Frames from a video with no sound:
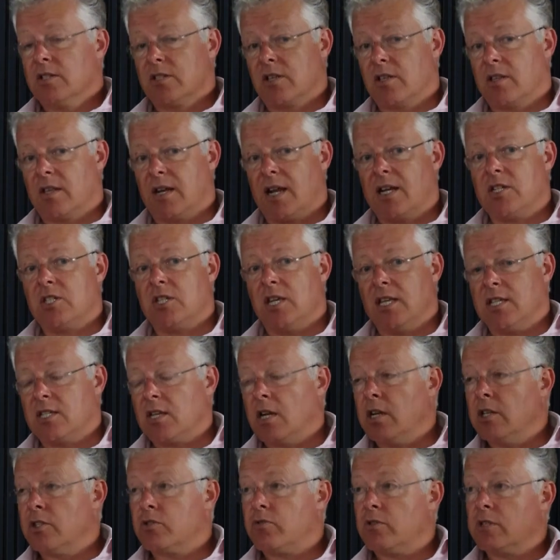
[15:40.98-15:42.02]
so that actually it's
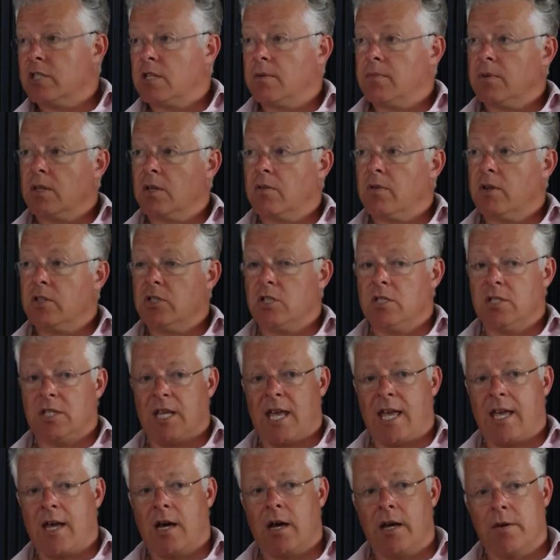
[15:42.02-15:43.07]
answering some of the questions.
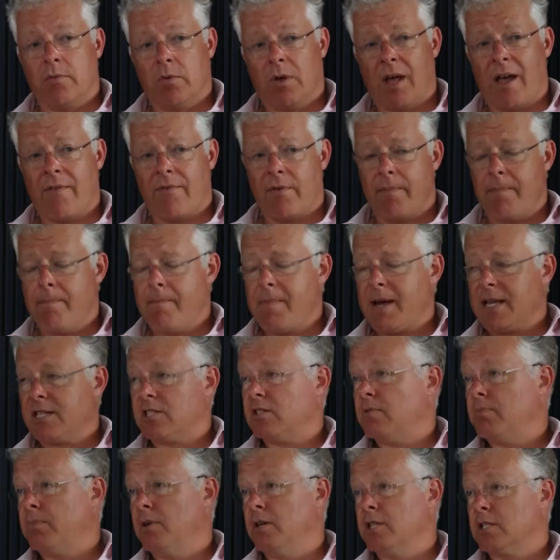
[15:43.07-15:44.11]
AI will have a
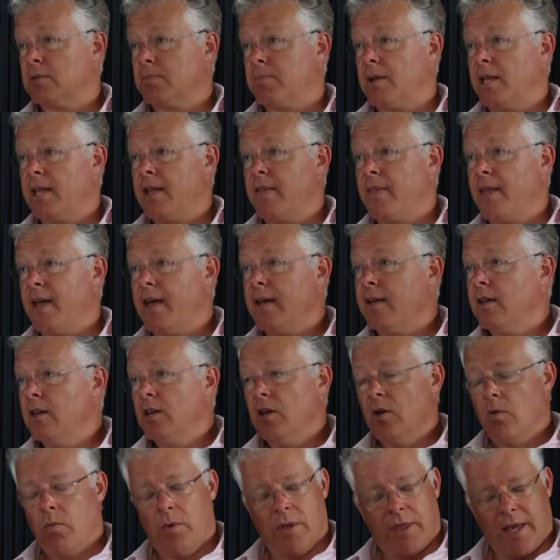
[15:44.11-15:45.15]
massive part to play in that
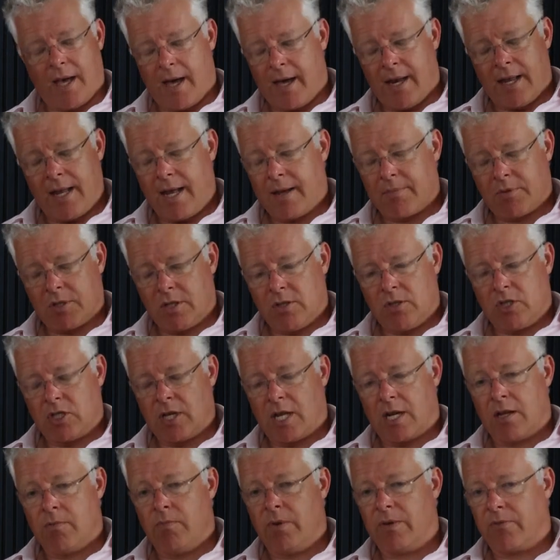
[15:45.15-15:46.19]
without an absolute
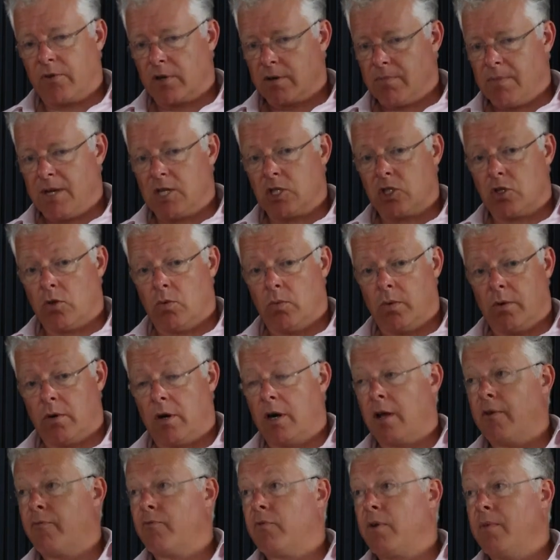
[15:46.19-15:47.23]
shadow. We've got to make sure we're
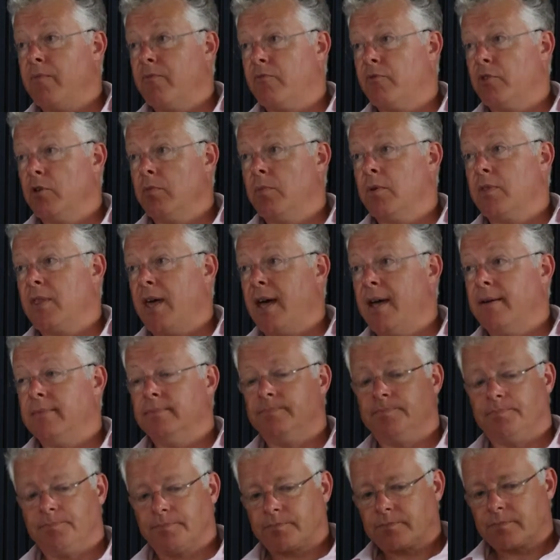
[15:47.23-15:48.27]
on our front foot with that,
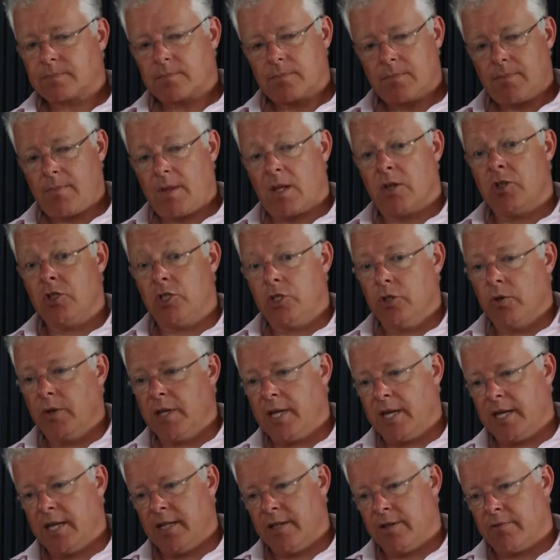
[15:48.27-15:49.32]

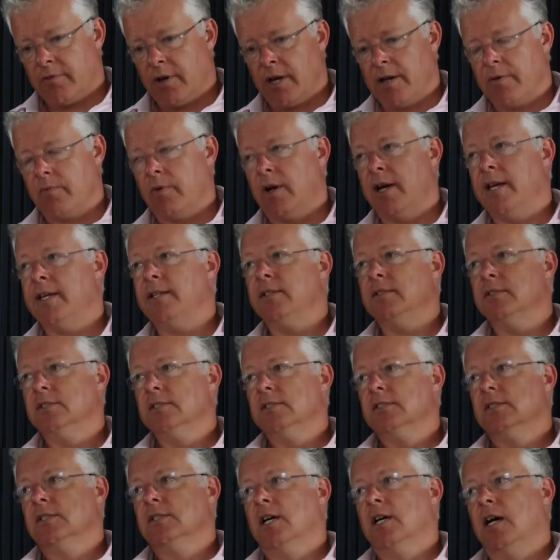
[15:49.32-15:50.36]
doing it in the right way,
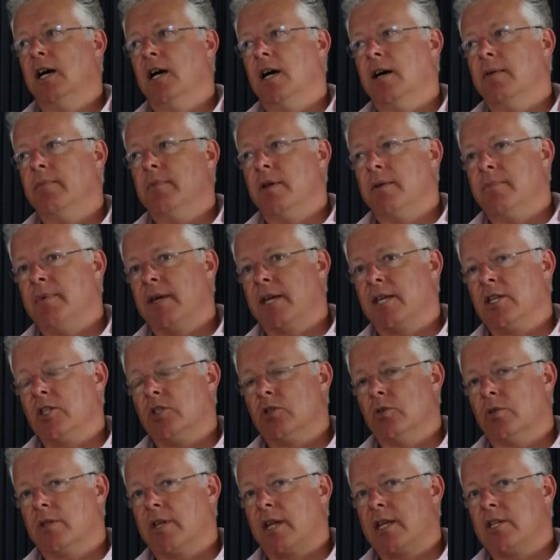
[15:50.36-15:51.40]
and making
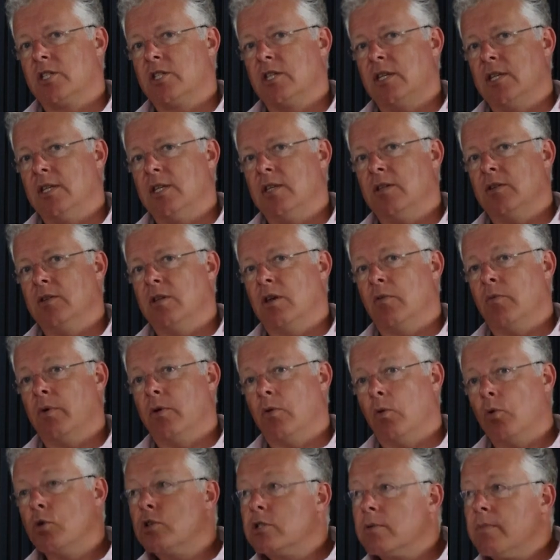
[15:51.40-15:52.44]
sure that actually
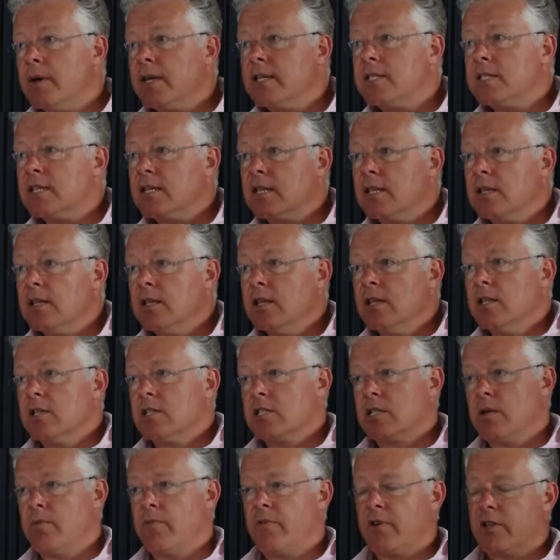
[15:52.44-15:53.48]
we're automating
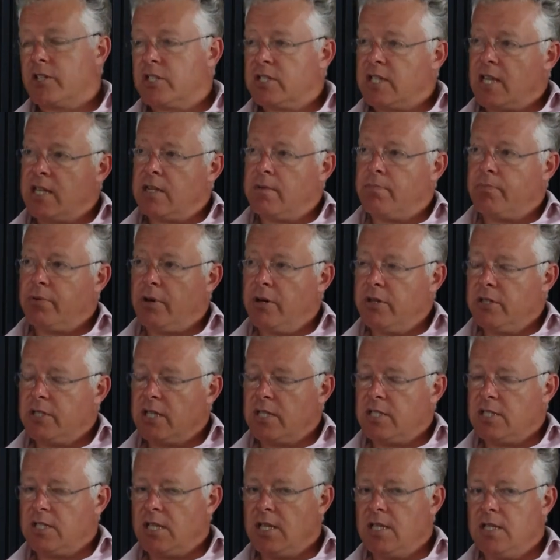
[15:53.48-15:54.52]
some of our standard
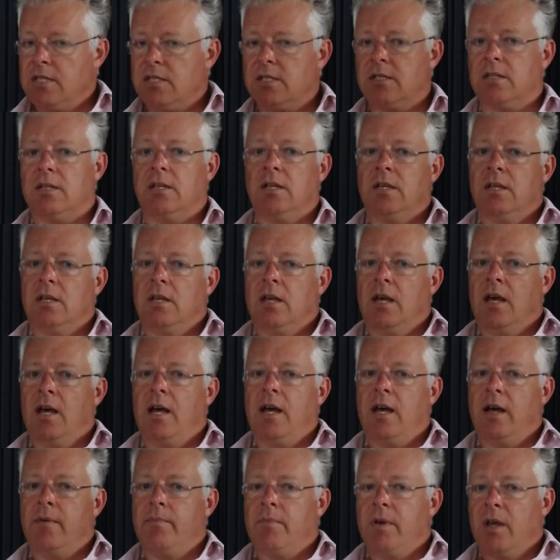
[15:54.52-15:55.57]
processes.
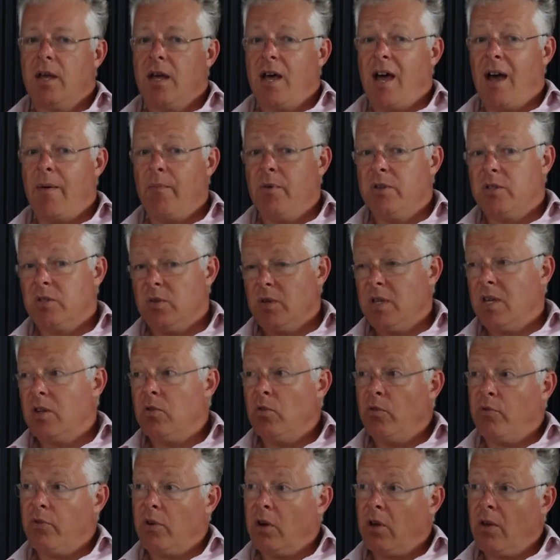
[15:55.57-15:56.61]
And we're doing
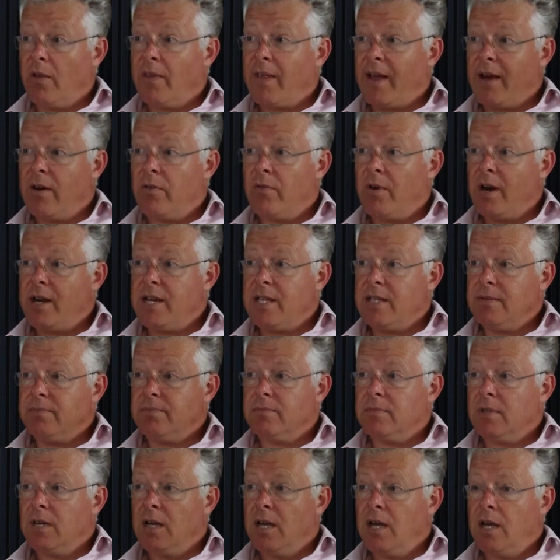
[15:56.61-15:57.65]
an awful lot of that already.
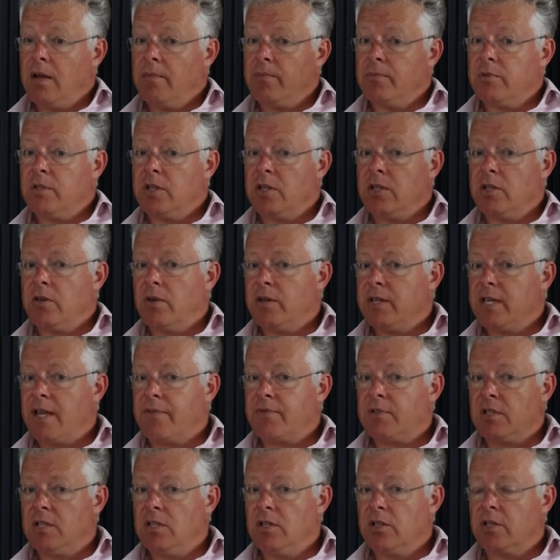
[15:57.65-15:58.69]
You only
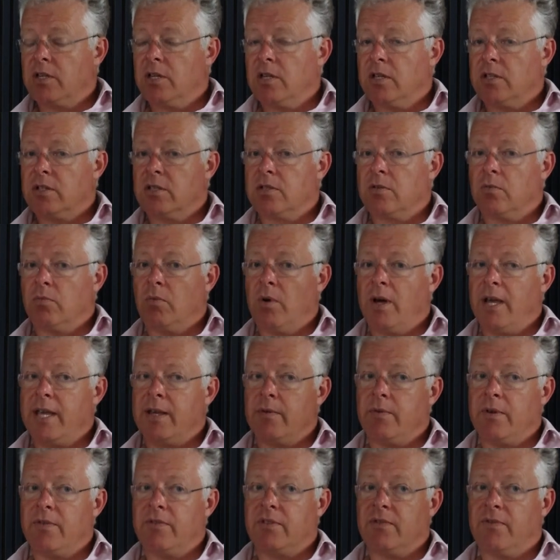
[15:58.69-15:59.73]
have to look at the
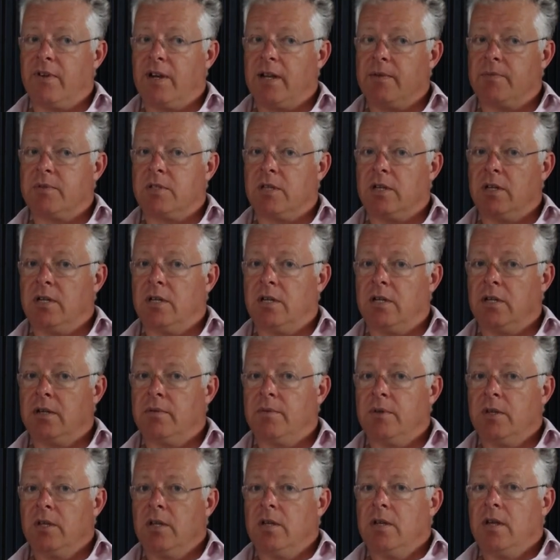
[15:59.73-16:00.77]
way we've developed
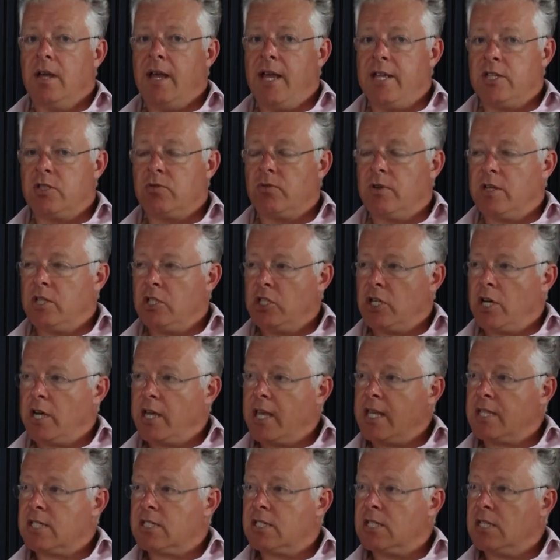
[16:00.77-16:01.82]
our Esri and
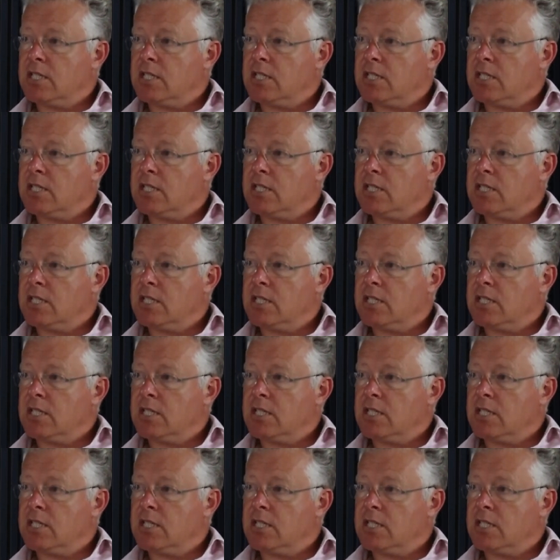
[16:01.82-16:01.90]
GIS